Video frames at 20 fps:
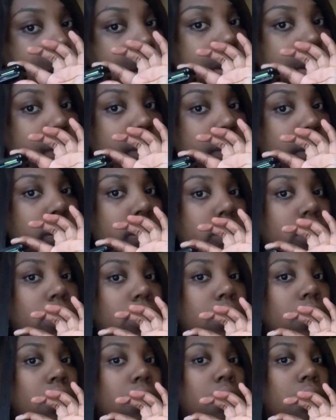to.
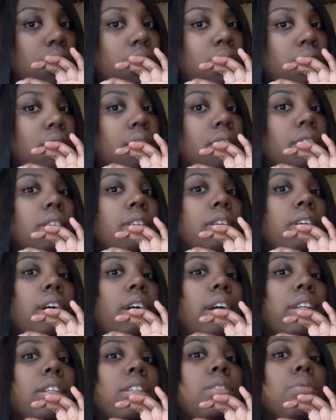
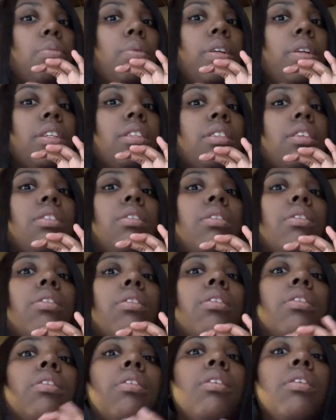I just wanted to
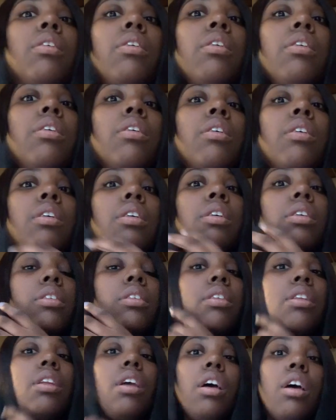
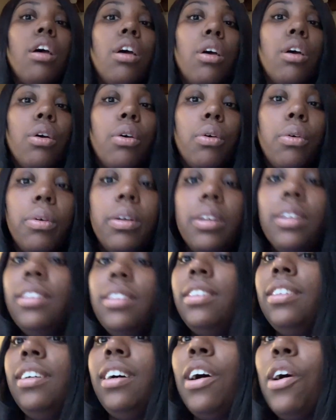no.
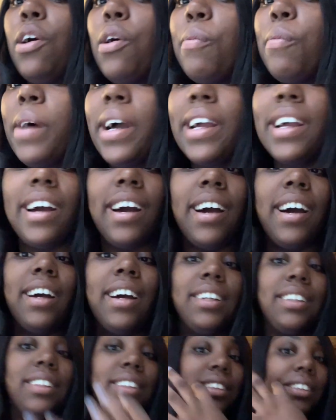Oh my
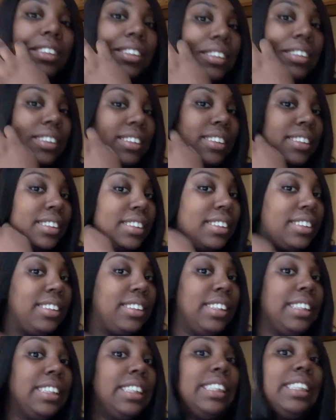God,
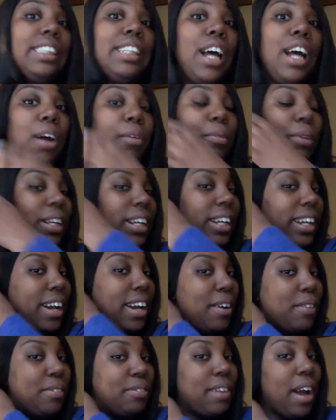this is not working
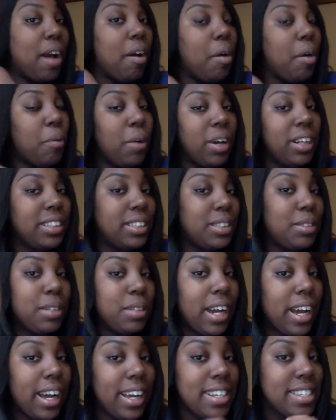out how I want to,
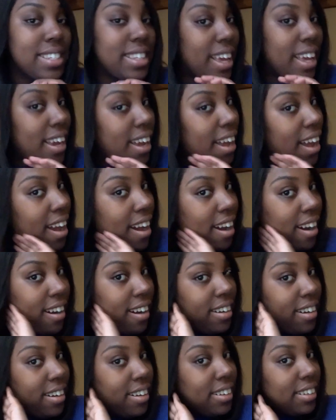guys, like at
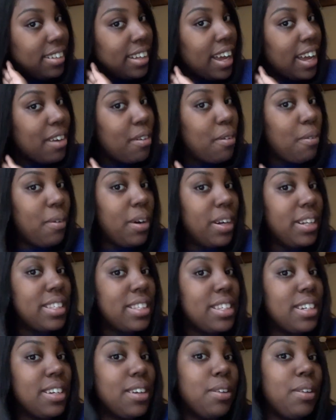all. I don't want it
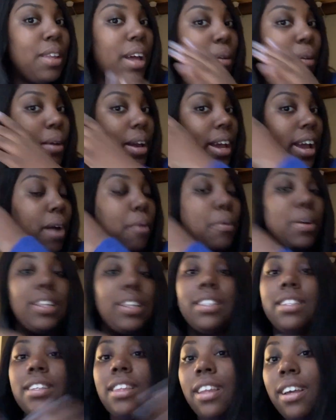to go that way. I want
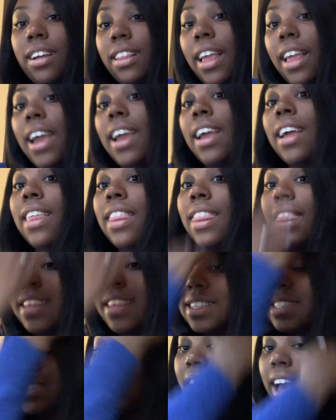it to look like
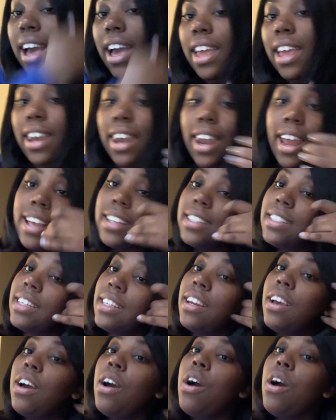this side, nice and